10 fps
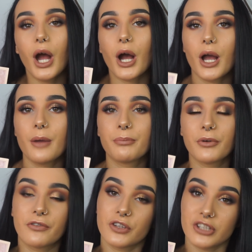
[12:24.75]
but
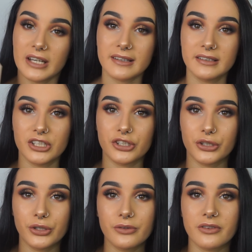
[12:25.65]
for the shades I did
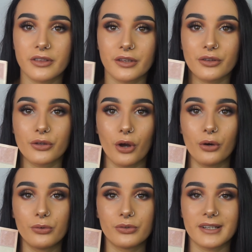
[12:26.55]
use, this
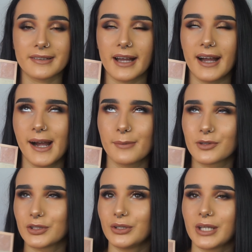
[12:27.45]
gold is
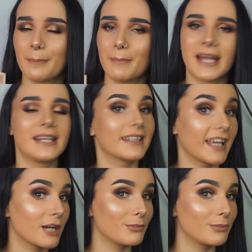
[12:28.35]
absolutely amazing.